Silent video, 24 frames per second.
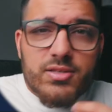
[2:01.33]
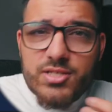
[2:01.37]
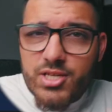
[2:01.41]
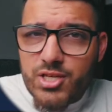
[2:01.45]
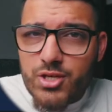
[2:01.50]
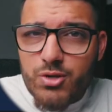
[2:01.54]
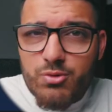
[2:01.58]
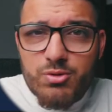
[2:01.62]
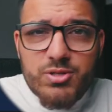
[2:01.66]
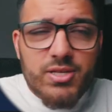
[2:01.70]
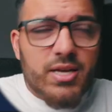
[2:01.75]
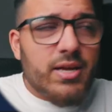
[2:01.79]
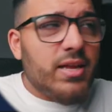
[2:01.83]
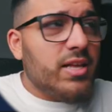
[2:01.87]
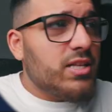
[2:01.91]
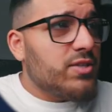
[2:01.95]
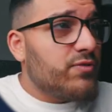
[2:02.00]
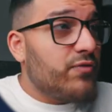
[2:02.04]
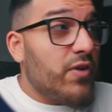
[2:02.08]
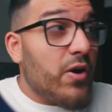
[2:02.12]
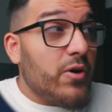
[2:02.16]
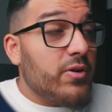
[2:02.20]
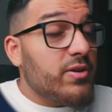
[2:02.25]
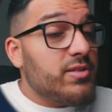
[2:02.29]
To use it, it's
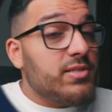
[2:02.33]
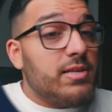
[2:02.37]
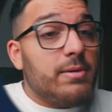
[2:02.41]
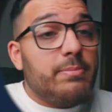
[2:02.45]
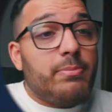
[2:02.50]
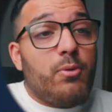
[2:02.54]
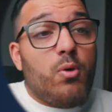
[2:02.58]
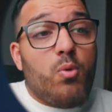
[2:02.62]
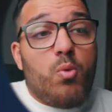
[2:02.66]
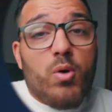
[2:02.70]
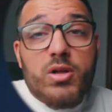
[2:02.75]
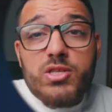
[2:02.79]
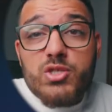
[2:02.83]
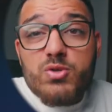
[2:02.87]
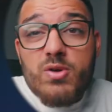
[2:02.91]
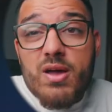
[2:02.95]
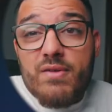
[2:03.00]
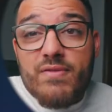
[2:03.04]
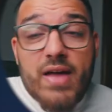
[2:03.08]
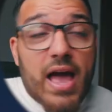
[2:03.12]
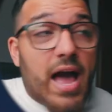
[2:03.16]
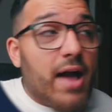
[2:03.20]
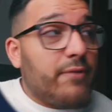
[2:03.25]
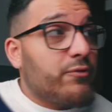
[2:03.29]
very simple. Once you
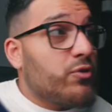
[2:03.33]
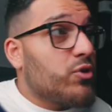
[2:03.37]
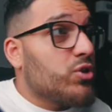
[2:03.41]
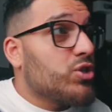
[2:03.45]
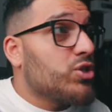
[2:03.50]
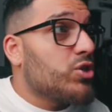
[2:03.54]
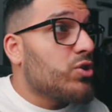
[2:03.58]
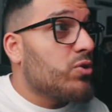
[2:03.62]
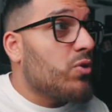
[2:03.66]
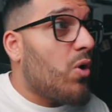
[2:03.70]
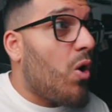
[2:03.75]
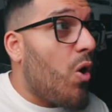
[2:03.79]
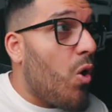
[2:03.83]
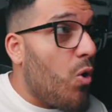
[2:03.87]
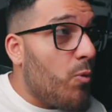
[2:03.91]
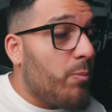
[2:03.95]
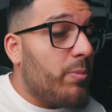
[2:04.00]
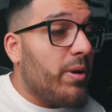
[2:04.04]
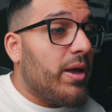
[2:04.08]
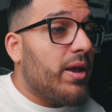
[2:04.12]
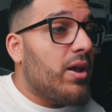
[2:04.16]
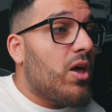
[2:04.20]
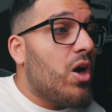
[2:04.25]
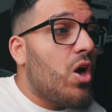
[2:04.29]
have Aftershoot
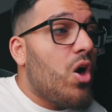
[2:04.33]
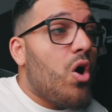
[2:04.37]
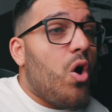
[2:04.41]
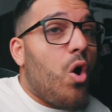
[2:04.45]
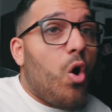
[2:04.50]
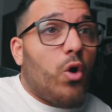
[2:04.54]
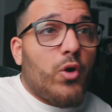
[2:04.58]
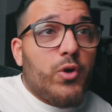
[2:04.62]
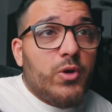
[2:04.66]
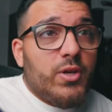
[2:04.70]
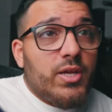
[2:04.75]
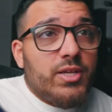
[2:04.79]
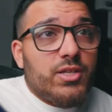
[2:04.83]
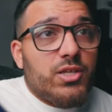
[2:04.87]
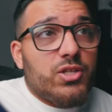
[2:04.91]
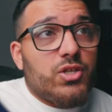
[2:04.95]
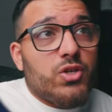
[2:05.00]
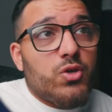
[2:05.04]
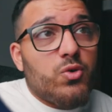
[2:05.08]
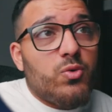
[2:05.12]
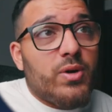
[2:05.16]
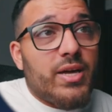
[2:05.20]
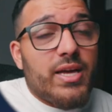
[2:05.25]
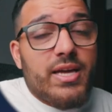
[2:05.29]
open, all you need to
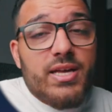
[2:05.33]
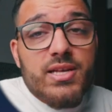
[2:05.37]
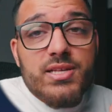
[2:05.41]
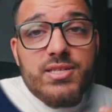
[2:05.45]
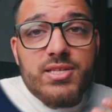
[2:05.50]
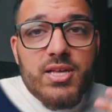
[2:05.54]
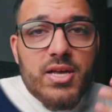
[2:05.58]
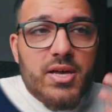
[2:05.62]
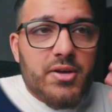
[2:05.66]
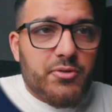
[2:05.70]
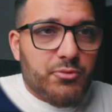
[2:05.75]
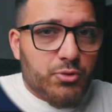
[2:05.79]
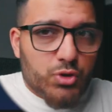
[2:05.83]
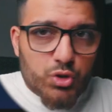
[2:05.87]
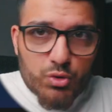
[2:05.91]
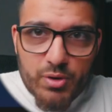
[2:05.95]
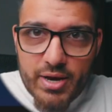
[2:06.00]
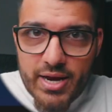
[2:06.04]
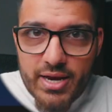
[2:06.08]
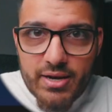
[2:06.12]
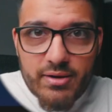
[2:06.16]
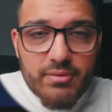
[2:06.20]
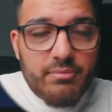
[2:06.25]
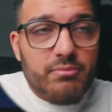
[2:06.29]
do is
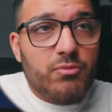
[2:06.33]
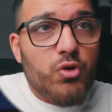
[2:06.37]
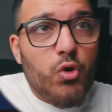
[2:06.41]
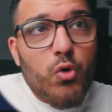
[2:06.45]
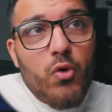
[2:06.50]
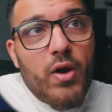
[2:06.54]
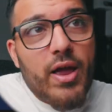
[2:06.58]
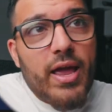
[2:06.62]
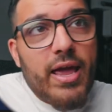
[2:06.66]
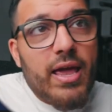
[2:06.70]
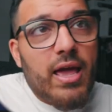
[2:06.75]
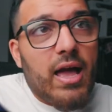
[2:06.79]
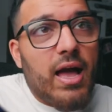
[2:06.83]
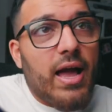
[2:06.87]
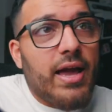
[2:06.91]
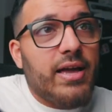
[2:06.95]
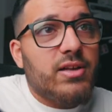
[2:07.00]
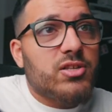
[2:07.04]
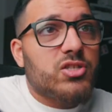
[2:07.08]
train your AI.